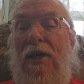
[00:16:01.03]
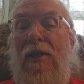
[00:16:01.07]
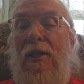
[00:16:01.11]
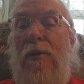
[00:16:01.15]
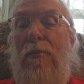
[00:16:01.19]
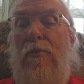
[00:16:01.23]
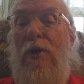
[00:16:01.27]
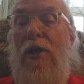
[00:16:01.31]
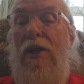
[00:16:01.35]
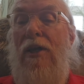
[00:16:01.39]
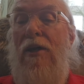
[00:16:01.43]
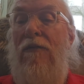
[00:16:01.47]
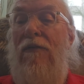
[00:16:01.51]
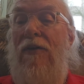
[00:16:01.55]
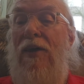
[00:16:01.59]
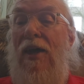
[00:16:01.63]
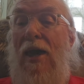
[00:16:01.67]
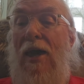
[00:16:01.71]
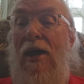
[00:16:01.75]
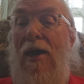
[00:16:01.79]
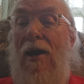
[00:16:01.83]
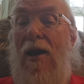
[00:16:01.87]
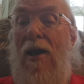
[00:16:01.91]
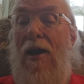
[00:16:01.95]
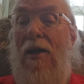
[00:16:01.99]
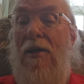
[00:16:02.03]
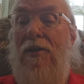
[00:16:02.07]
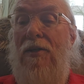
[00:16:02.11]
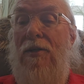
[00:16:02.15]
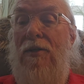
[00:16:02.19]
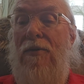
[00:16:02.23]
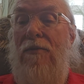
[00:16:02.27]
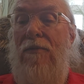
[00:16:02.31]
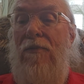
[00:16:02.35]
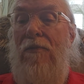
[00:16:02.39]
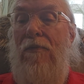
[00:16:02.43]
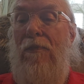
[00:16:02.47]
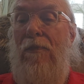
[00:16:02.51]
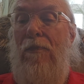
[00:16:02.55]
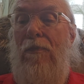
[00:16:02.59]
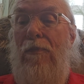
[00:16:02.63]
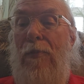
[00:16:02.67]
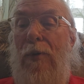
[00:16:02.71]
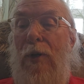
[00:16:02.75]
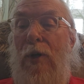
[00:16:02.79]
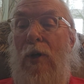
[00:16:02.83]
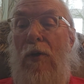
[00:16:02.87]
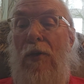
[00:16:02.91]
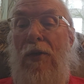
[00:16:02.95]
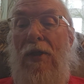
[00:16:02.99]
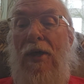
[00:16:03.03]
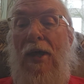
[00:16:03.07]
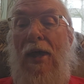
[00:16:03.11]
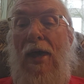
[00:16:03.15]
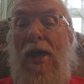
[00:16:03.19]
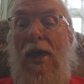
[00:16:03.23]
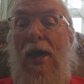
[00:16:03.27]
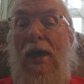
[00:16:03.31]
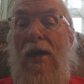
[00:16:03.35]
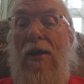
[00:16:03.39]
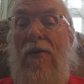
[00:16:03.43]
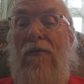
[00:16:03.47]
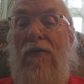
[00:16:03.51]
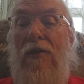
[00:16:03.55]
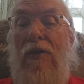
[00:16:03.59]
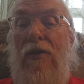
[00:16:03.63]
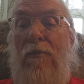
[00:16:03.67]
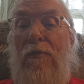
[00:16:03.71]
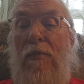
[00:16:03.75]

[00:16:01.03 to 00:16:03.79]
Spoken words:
the brink of chaos, but only a handful of